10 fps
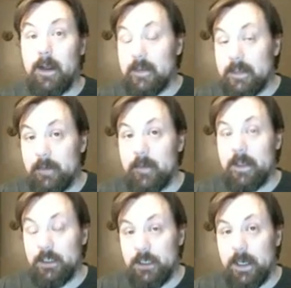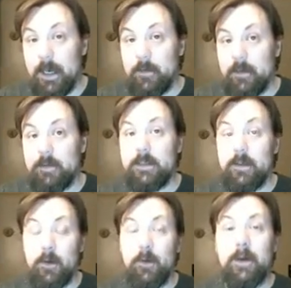not the same thing as chapters.
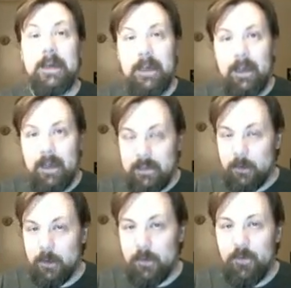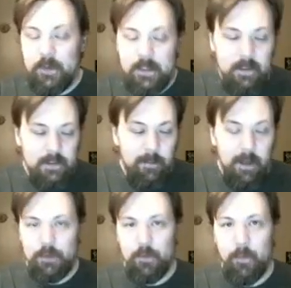So it's a little confusing because
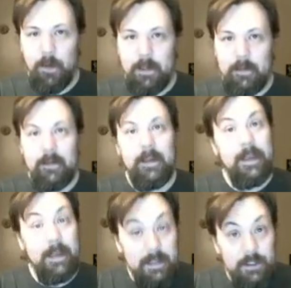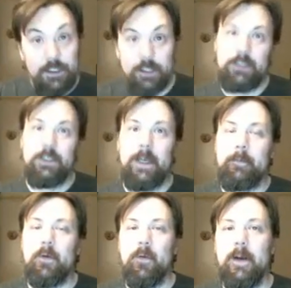Module 1 is just
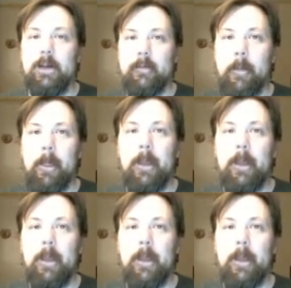Chapter 1,